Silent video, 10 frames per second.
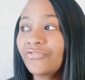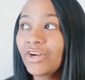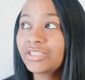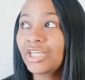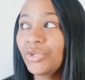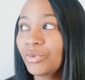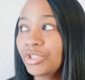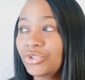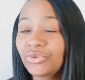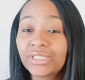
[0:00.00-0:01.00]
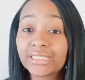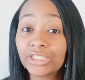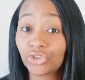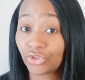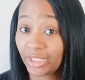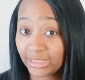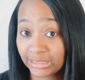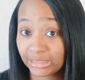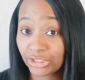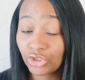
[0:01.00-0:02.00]
First thing you want to do is get your
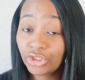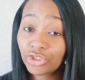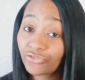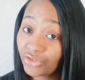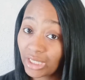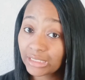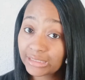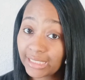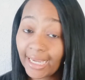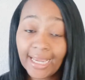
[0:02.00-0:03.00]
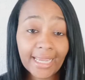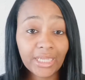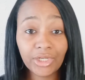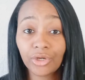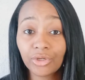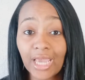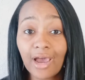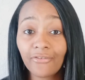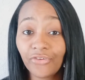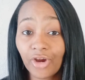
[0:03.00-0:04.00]
guest list. You need your fiance, you know,
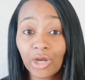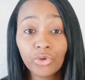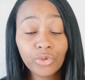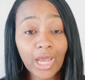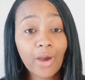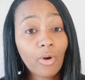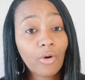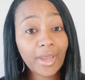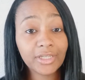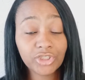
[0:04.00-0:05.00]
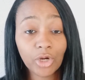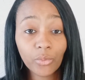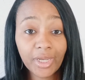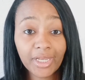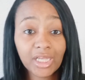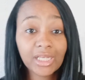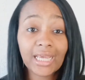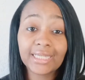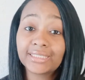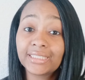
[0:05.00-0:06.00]
y'all figure out who y'all want at your wedding.
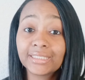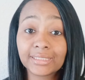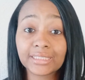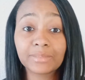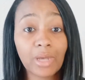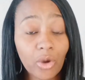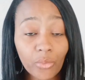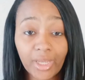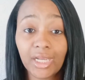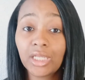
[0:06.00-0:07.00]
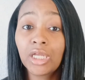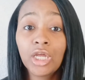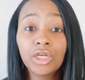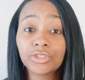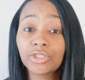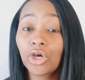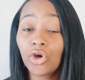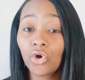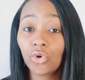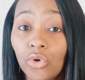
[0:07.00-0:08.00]
Like I said, this is a small wedding.
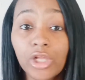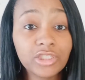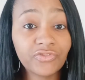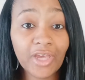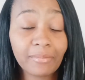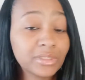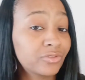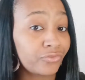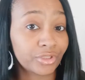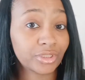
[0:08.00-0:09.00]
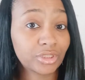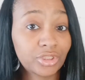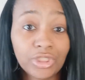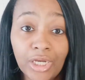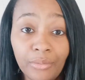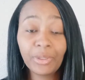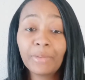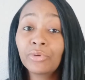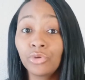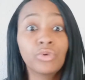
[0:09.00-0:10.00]
So close families and friends, you know,
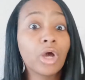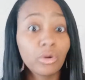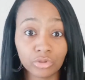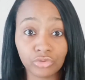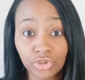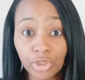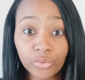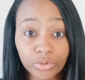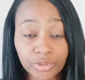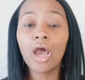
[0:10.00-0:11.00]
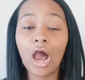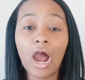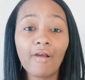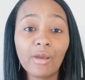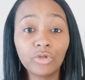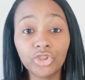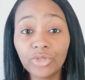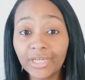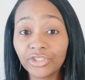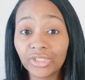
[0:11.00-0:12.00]
people you know don't show up. All right, once you
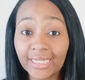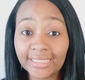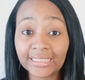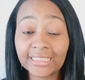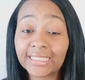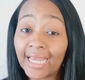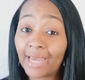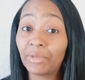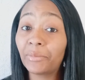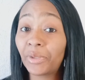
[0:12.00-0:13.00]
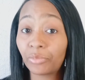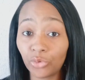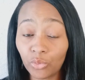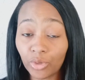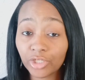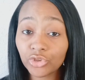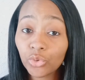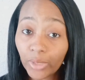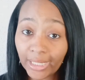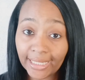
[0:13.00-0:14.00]
got your guest list and how many people you want at your
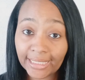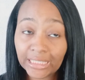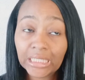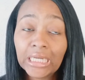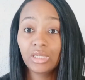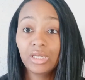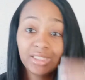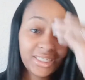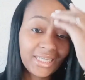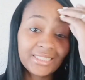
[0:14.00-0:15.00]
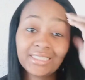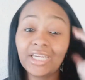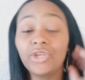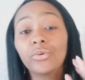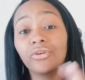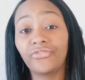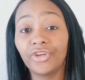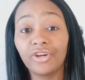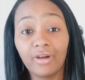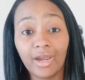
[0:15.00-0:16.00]
wedding, the next thing you want to
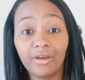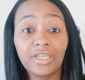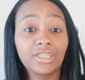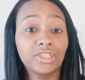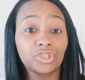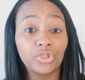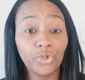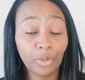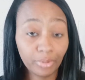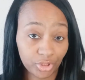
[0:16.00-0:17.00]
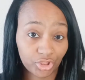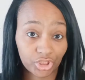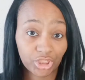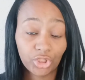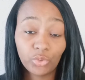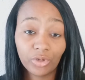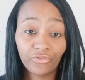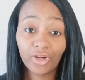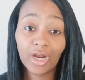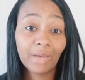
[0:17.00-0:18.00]
figure out is your budget. You want
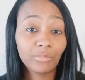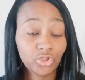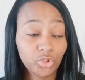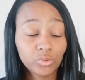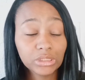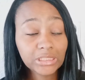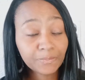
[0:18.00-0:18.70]
to figure out how much you want to